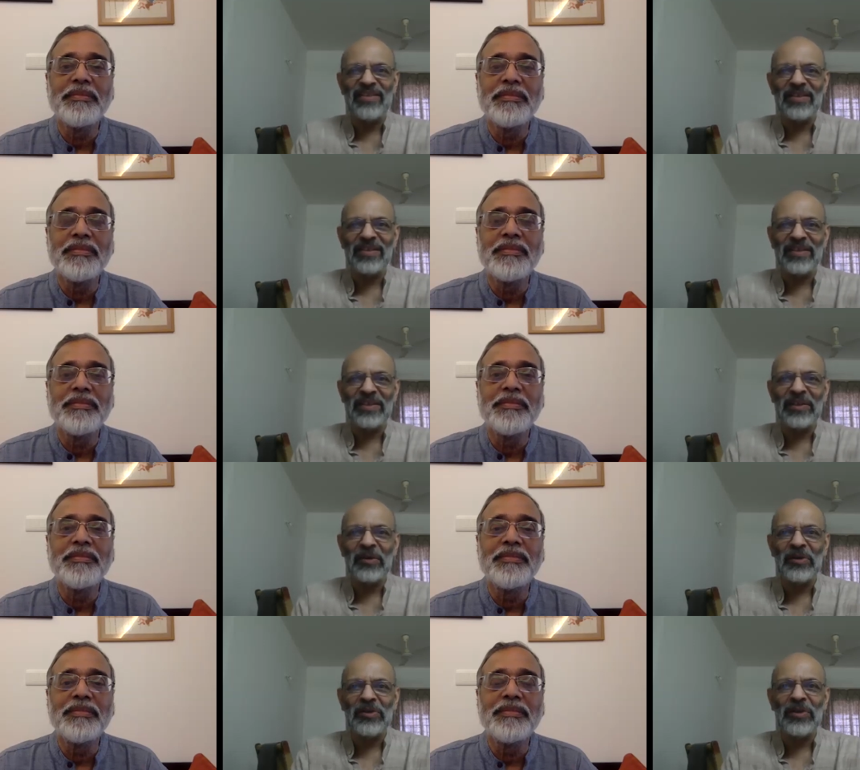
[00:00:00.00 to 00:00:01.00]
Speaker 1: uh,
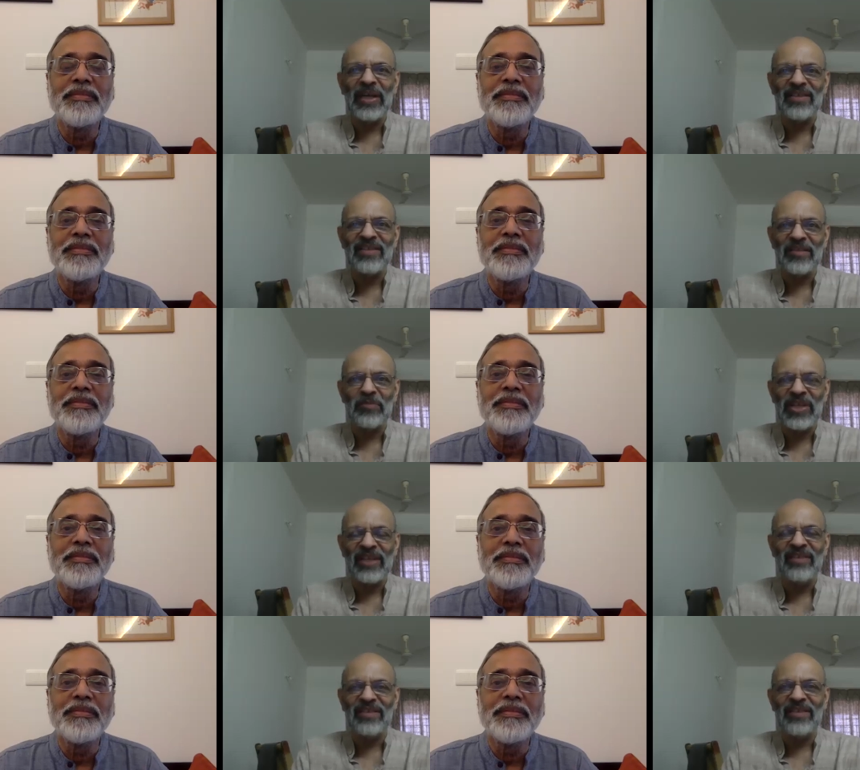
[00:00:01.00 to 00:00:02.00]
going to get
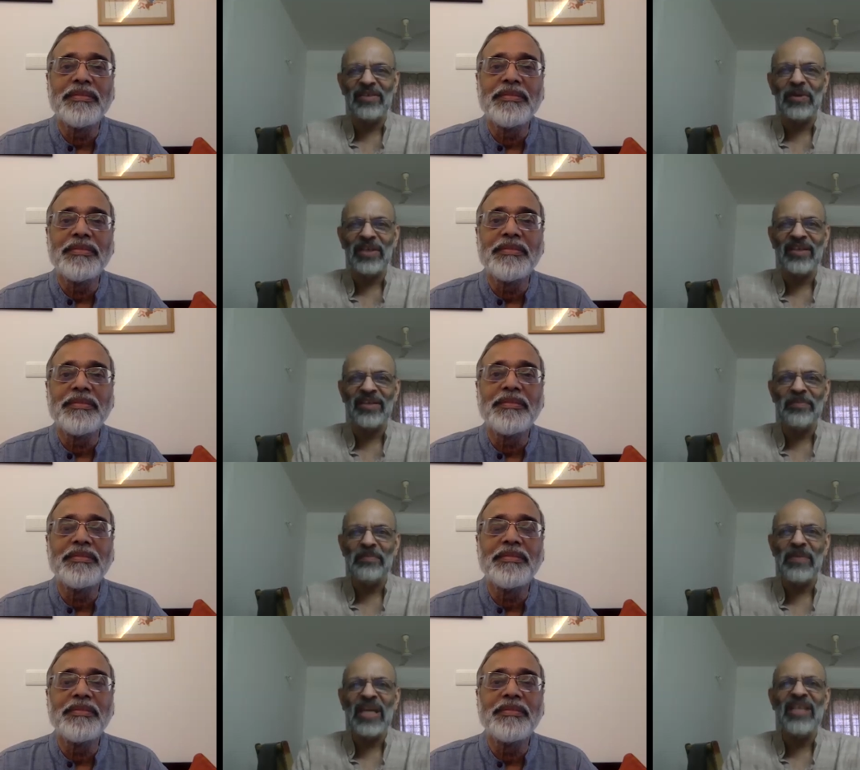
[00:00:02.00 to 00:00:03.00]
subjected to a
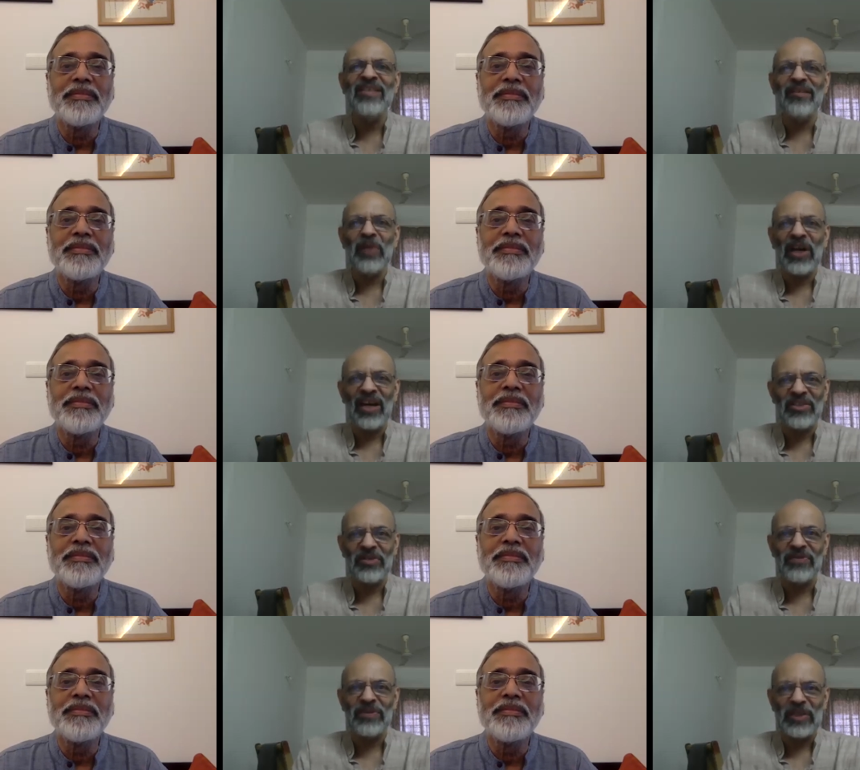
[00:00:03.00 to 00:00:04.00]
major barrage
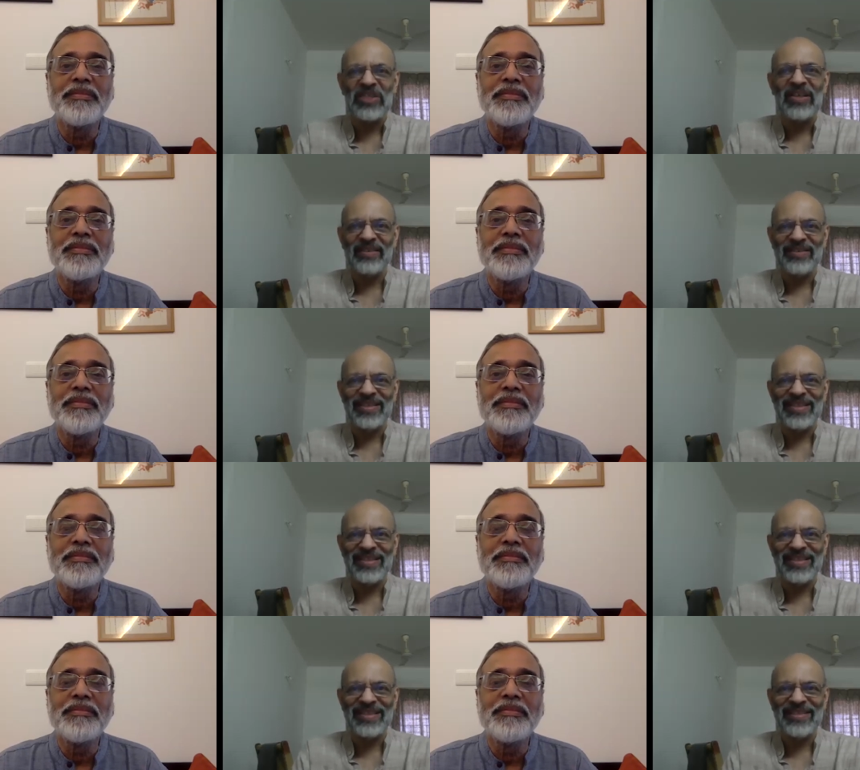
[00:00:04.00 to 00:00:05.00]
of special
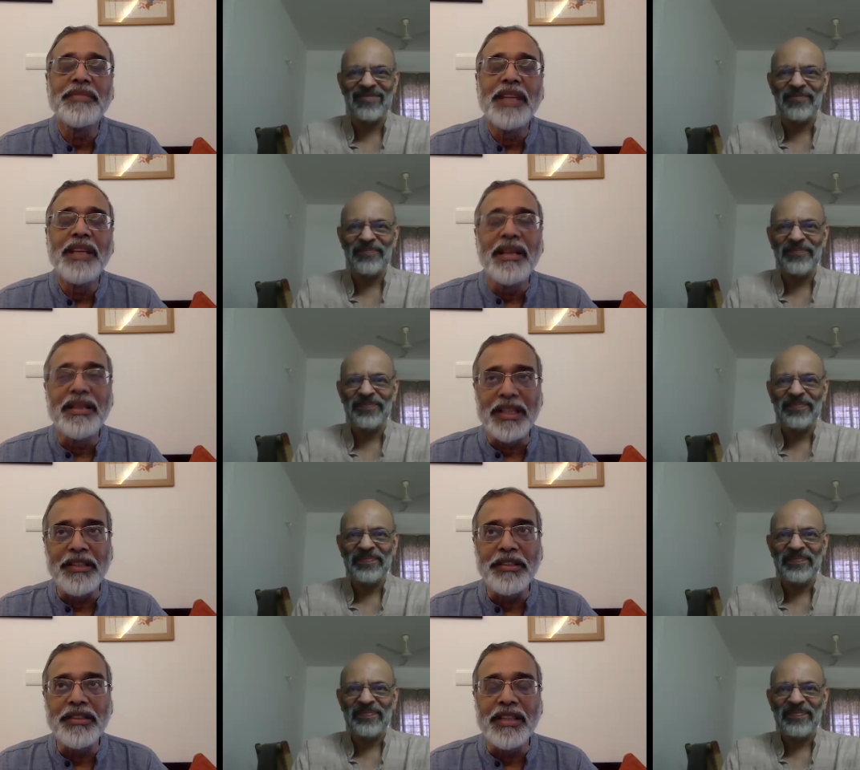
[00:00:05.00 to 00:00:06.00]
interests.
Speaker 2: It's
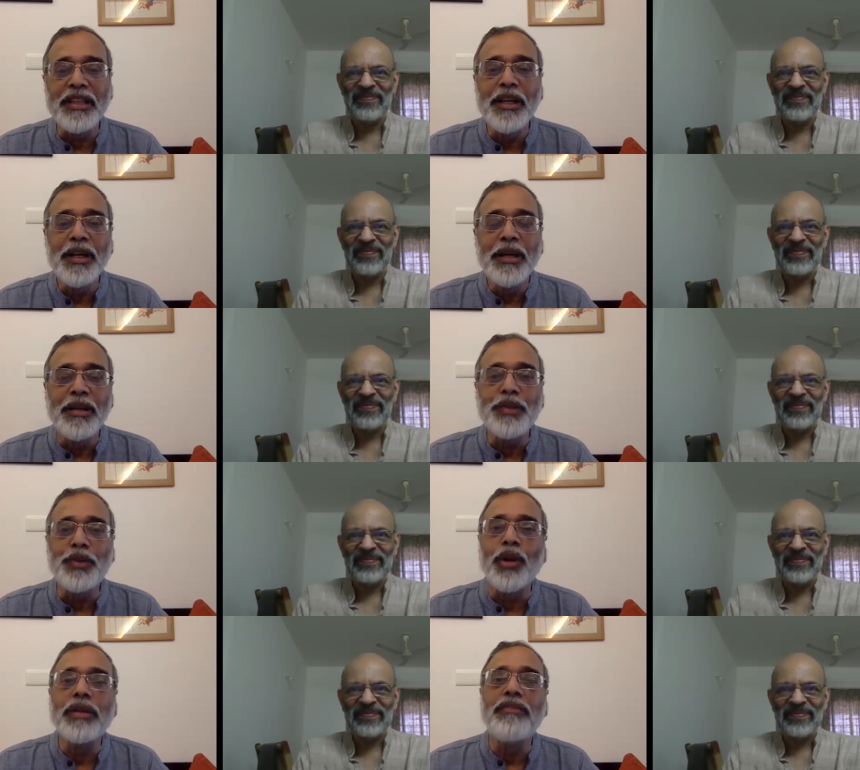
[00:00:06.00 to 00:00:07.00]
interesting the
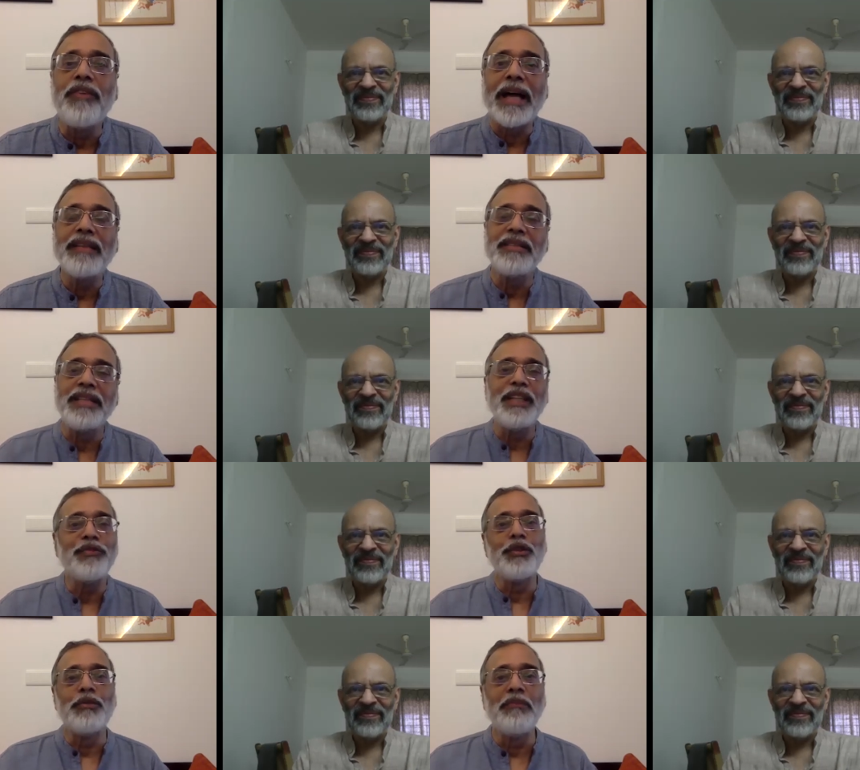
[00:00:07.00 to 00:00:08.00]
Salk vaccine,
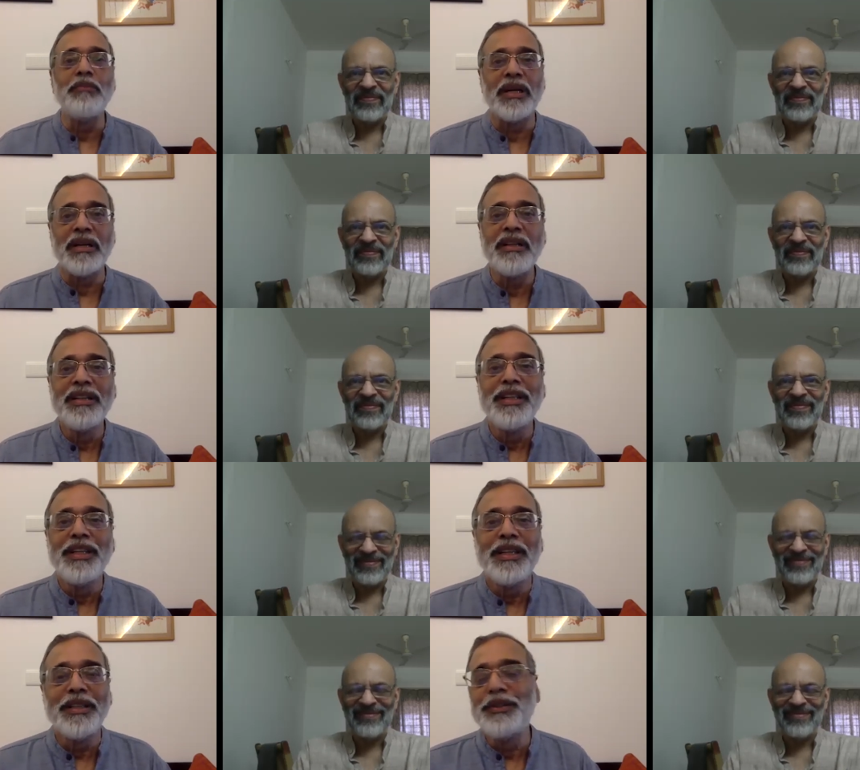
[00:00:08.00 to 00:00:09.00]
if you remember,
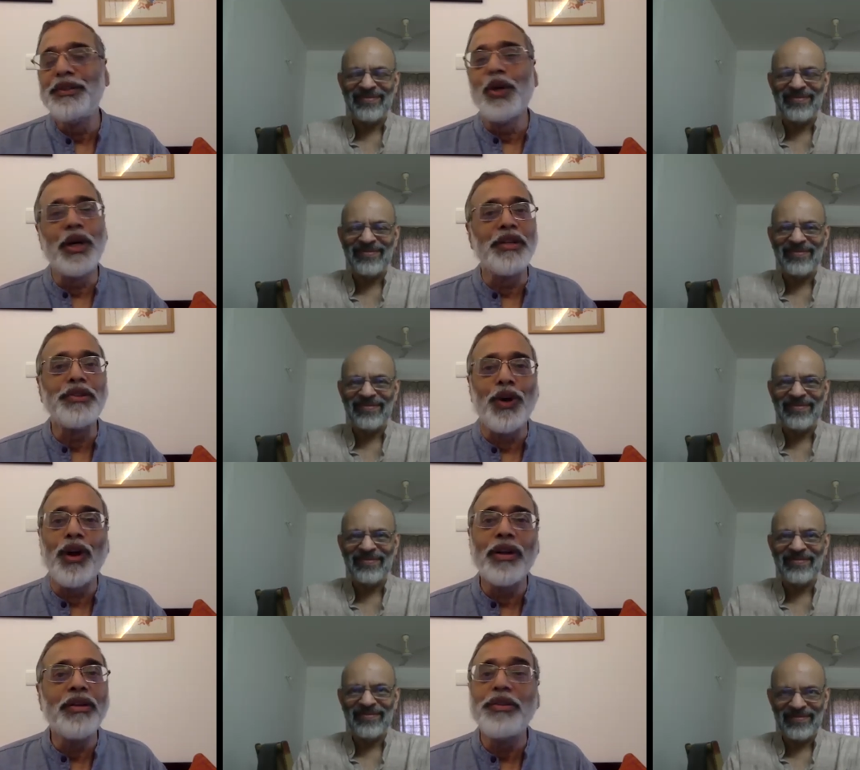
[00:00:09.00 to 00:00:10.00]
Johannes
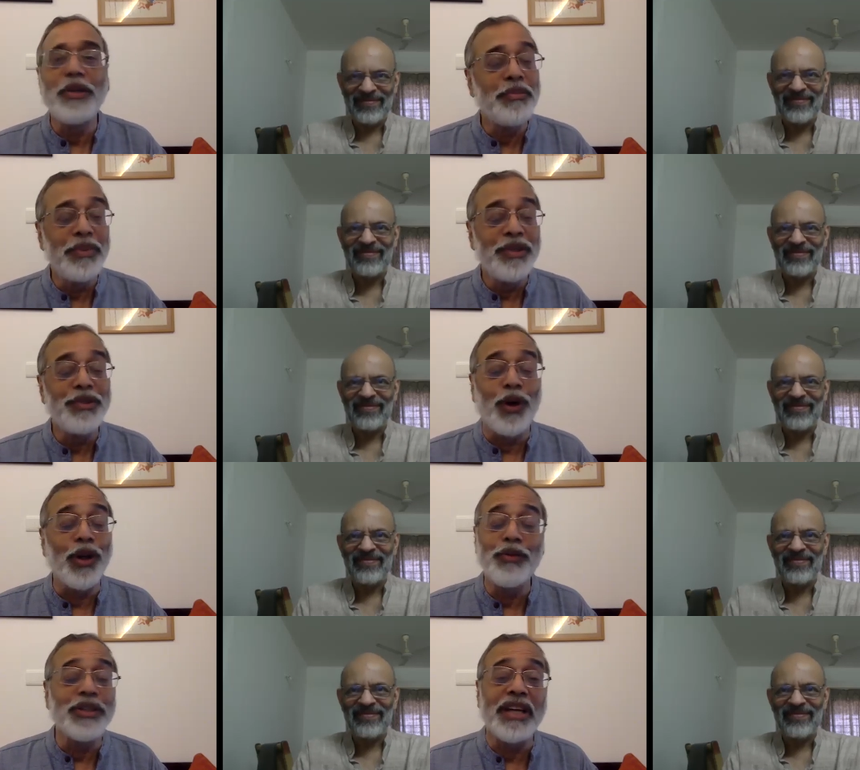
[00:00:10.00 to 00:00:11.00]

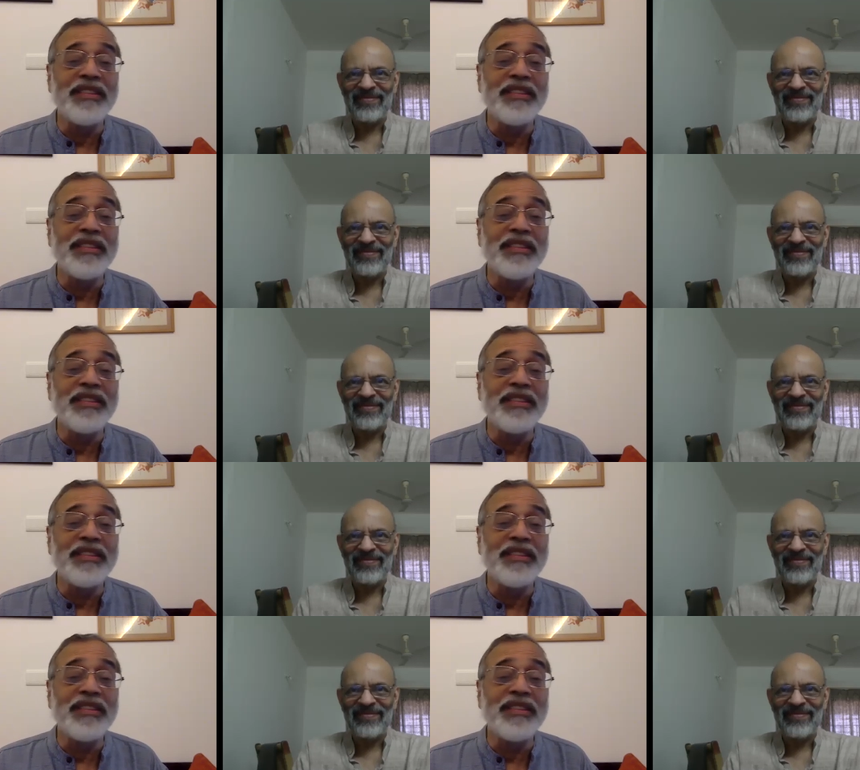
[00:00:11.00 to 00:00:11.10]
Salk, was asked